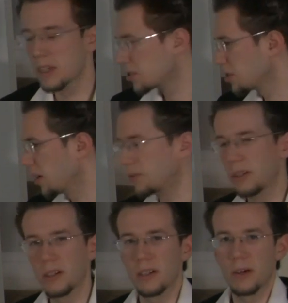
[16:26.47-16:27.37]
So if
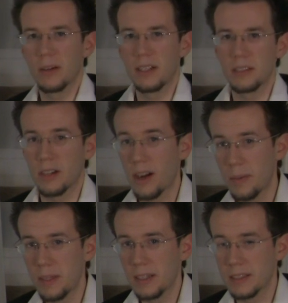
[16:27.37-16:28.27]
you're going into a
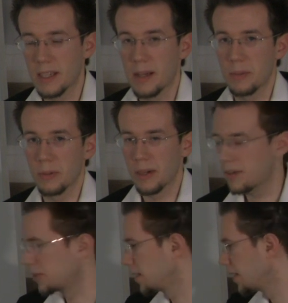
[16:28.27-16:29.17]
harmony exam or
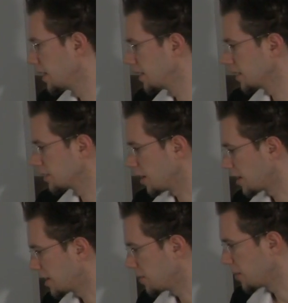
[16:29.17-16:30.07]
whatever, they'll
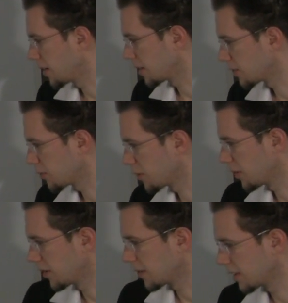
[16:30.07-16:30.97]
dock you marks
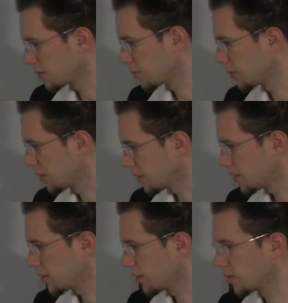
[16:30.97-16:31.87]
for this rule
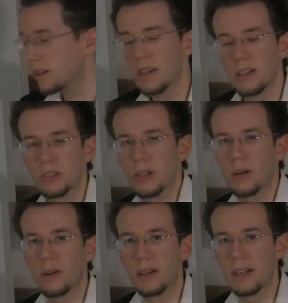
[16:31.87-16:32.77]
too.
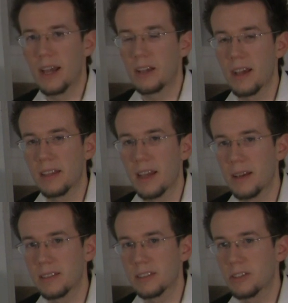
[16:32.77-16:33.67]
So now
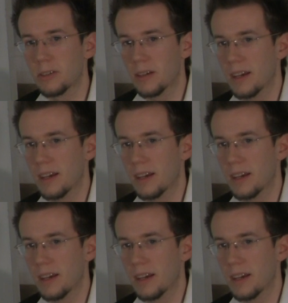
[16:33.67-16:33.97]
that's